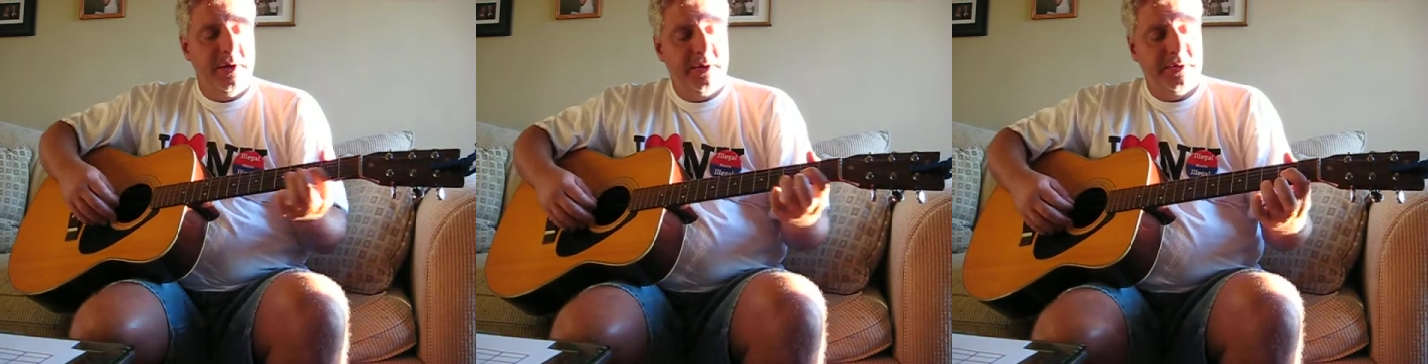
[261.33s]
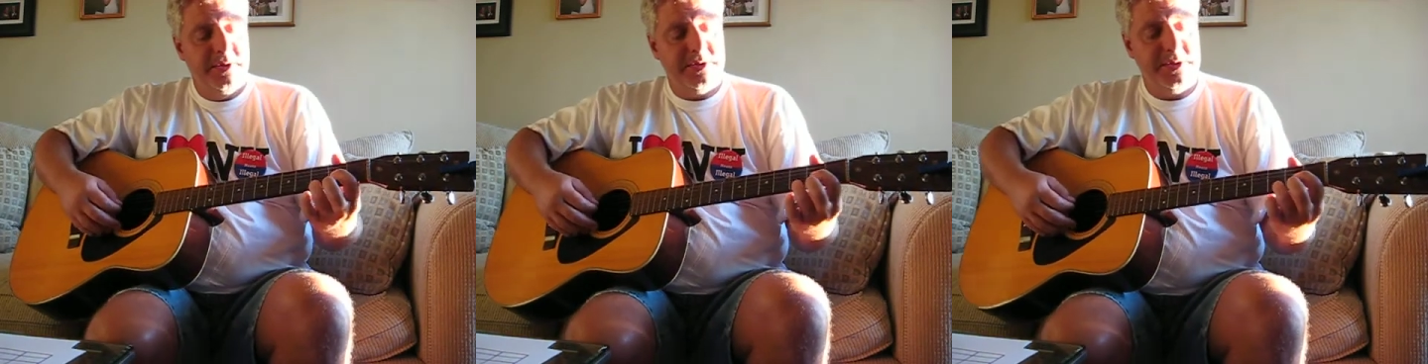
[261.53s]

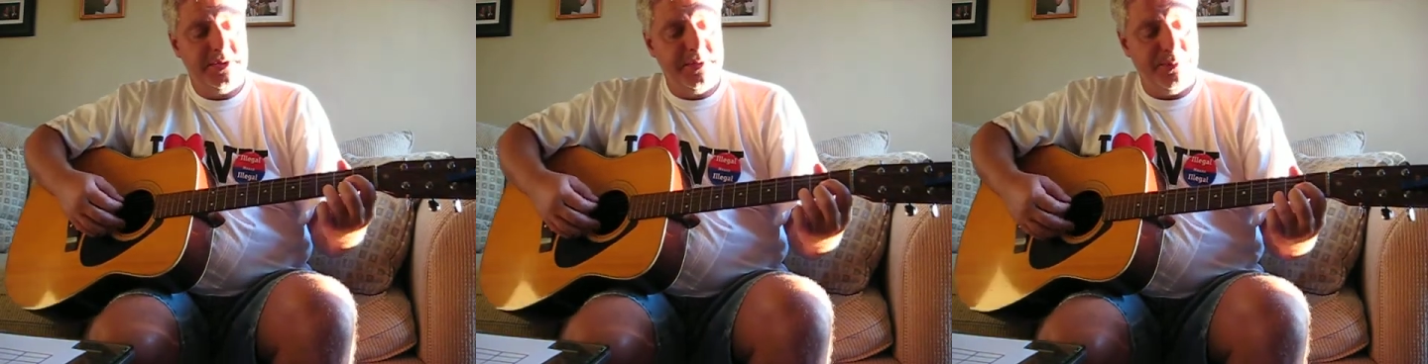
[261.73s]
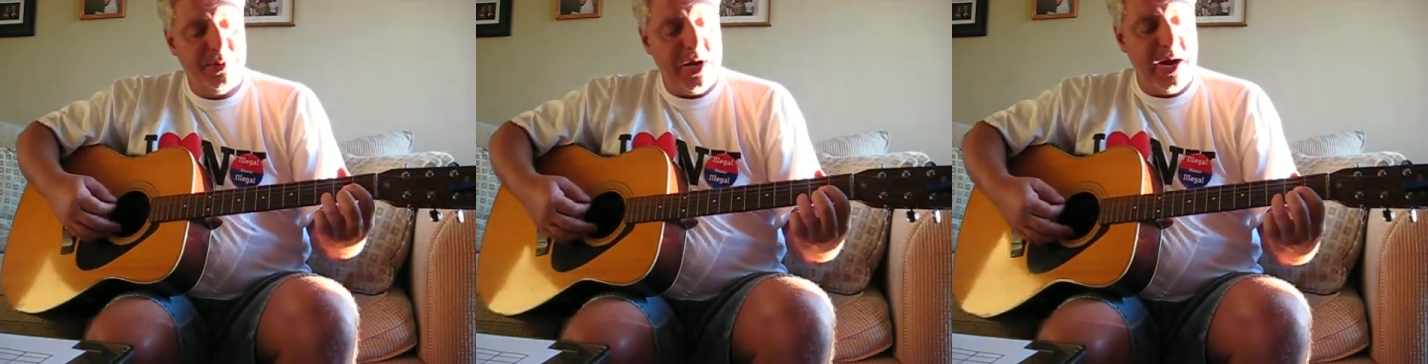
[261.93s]
This is
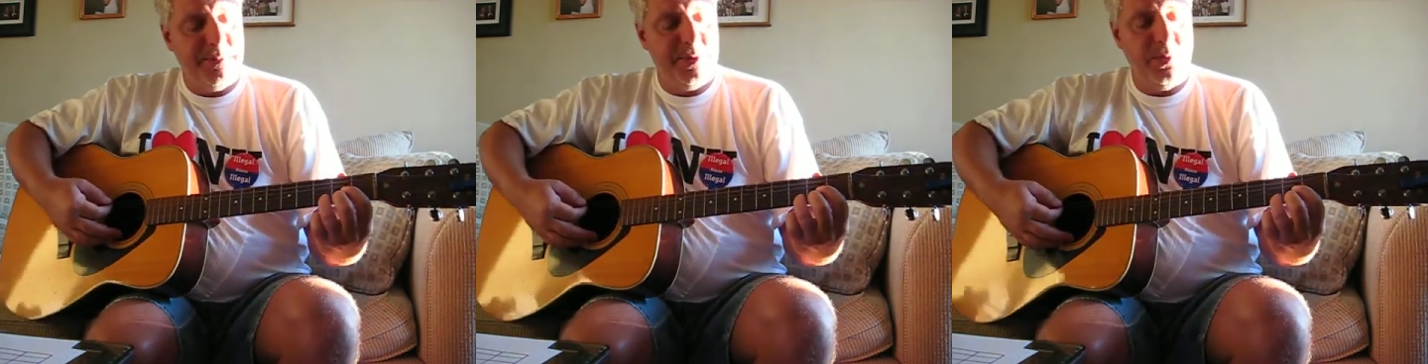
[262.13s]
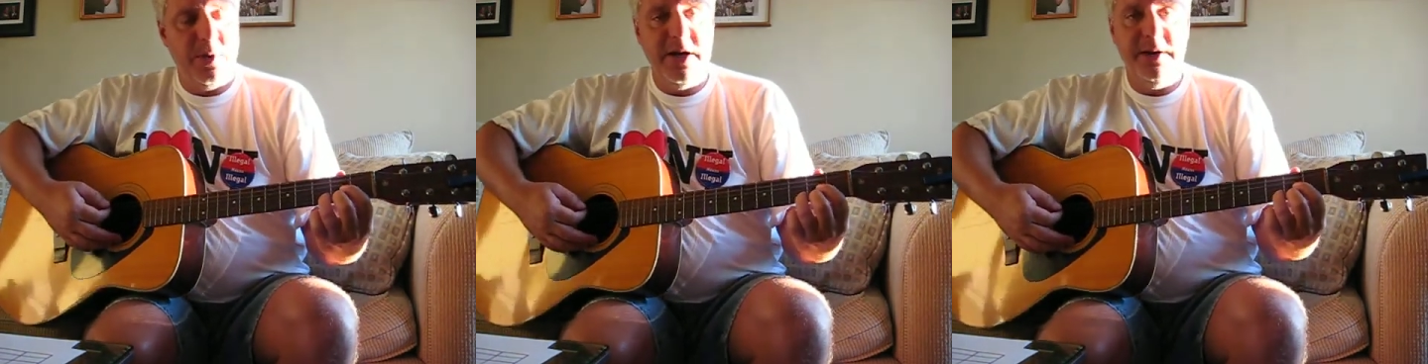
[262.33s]
the
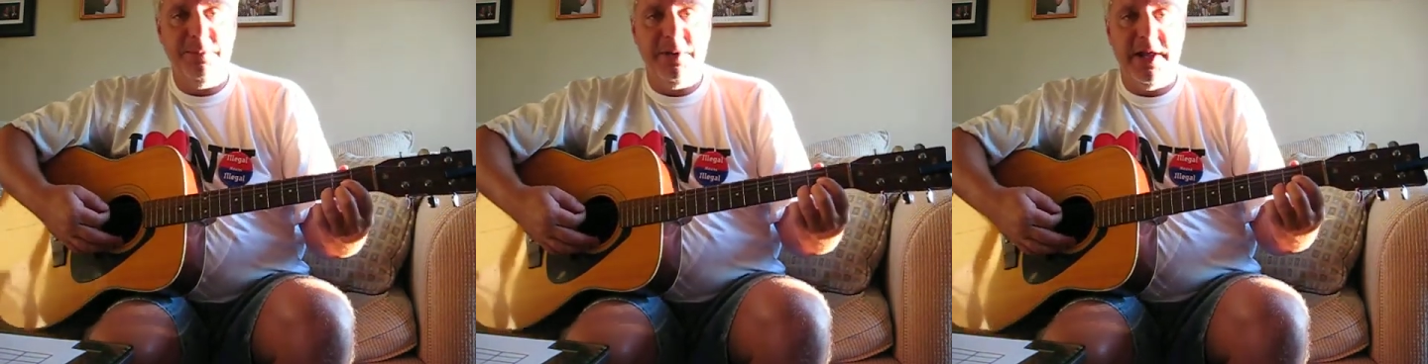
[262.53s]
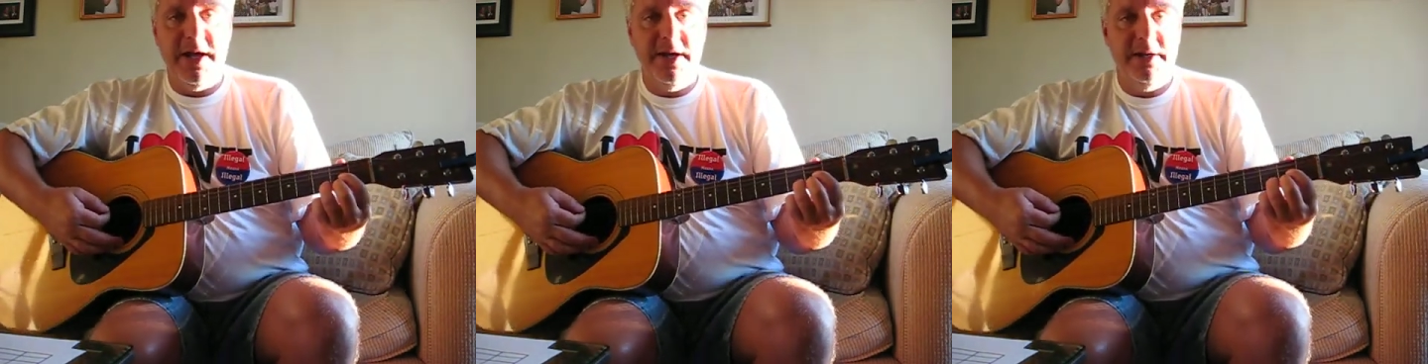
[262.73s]
proper way to
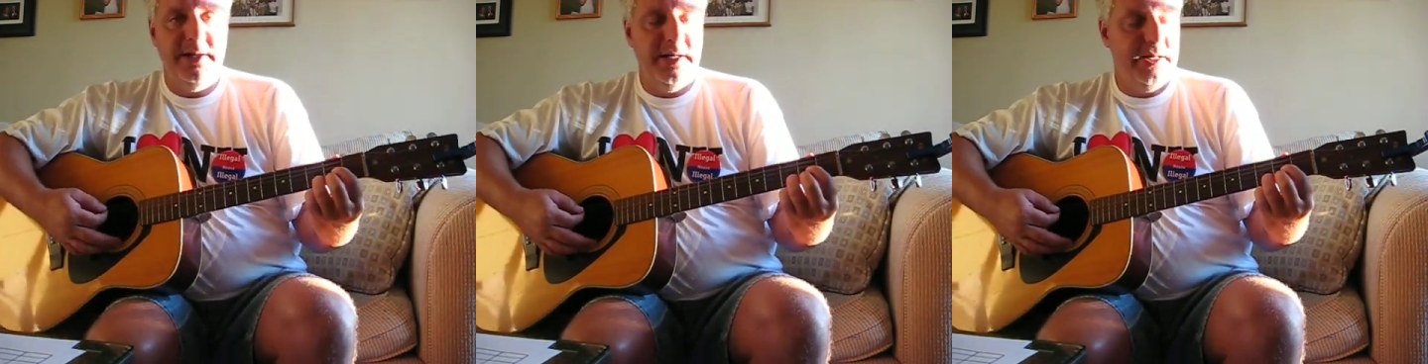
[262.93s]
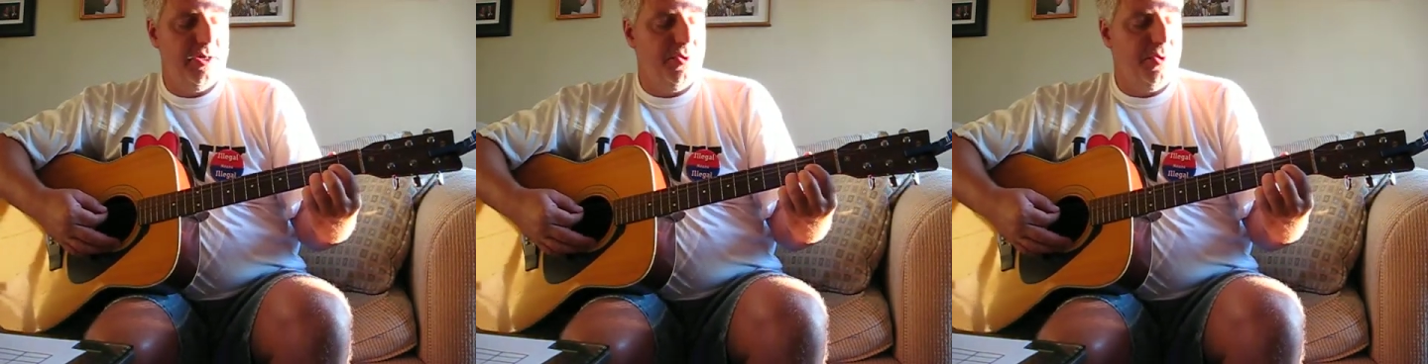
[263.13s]
play a
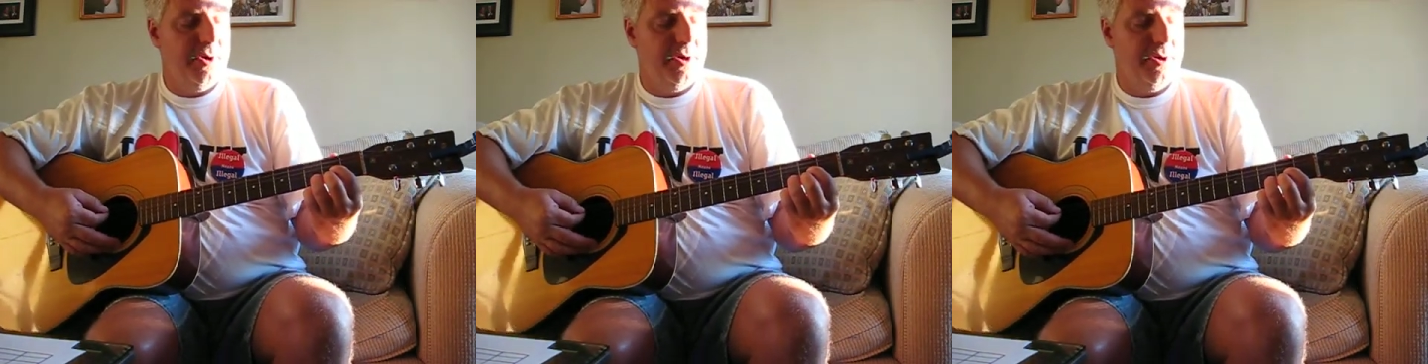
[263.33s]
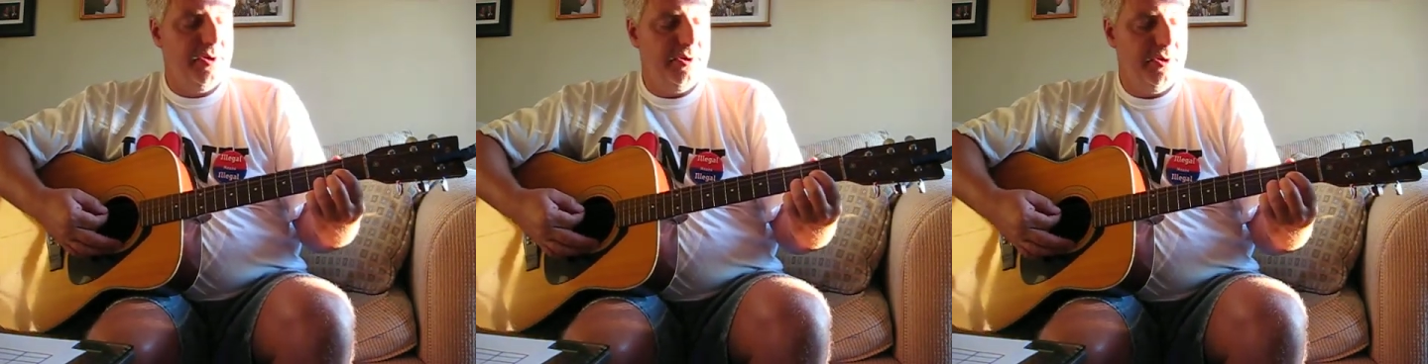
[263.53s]
D chord.